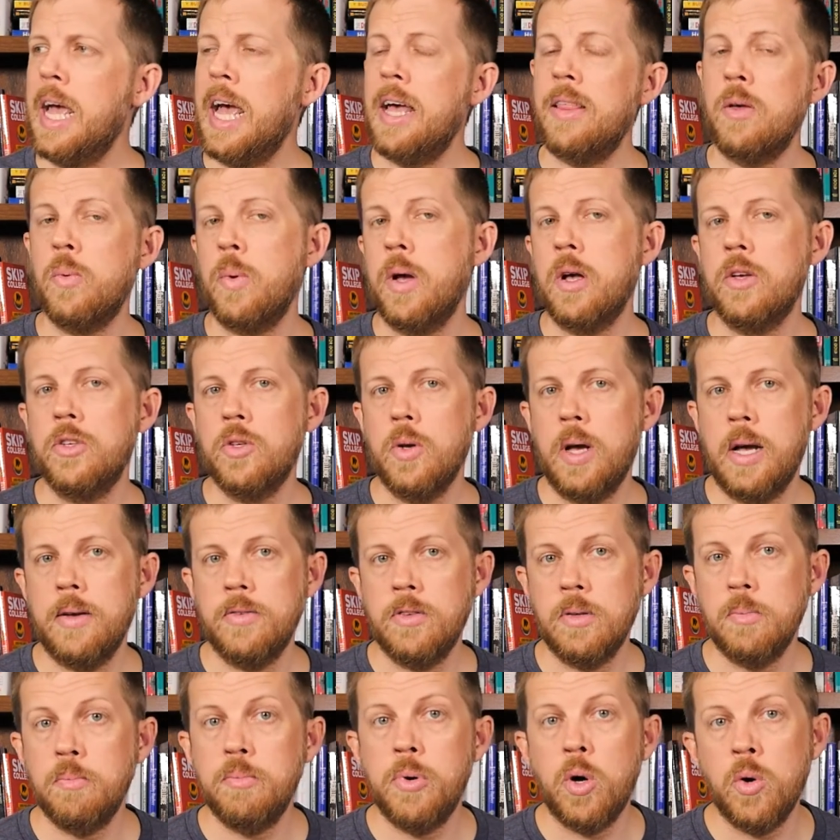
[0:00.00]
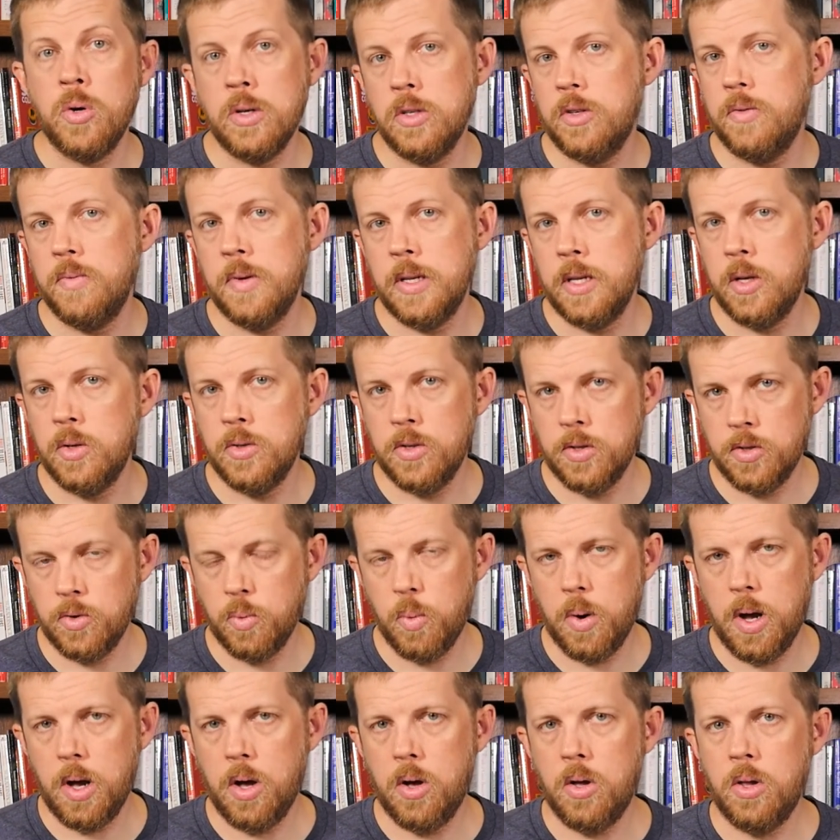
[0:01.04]
And then we also have some bonus videos as
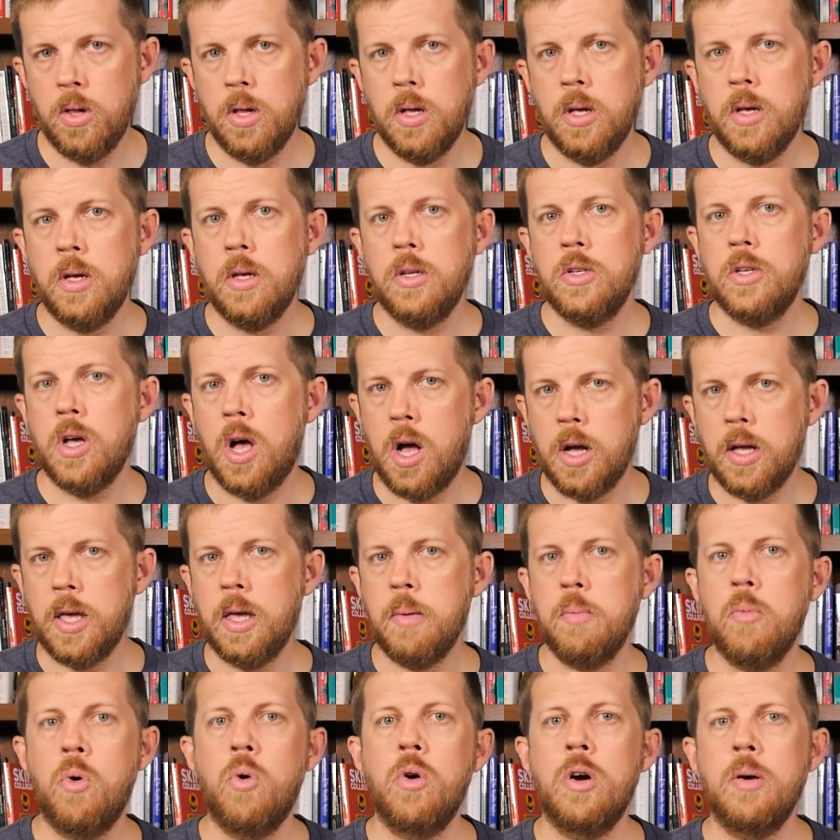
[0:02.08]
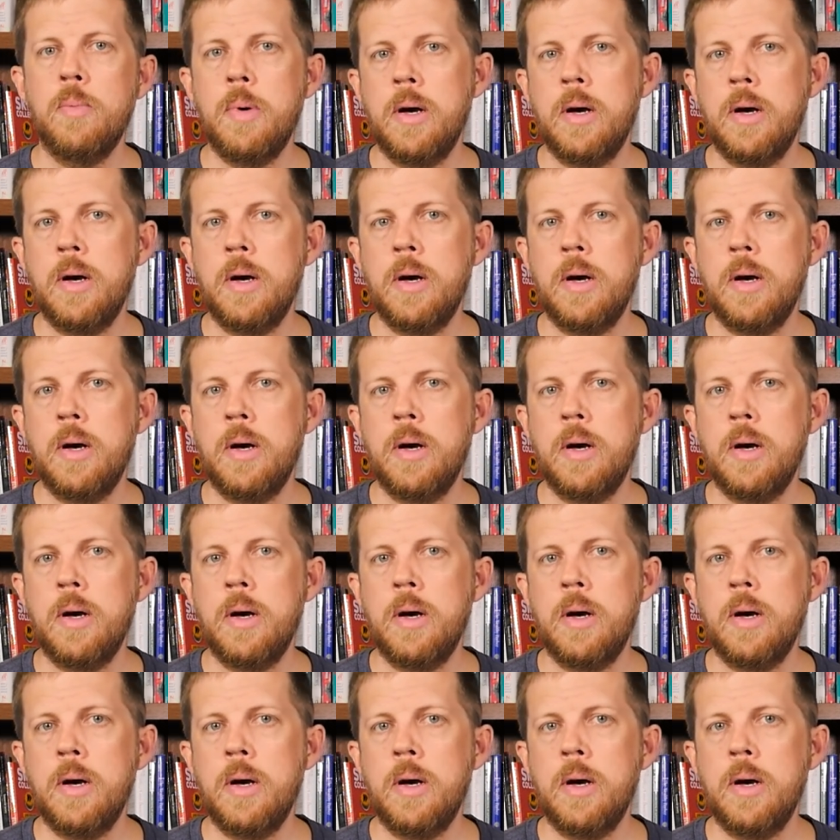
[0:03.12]
well talking more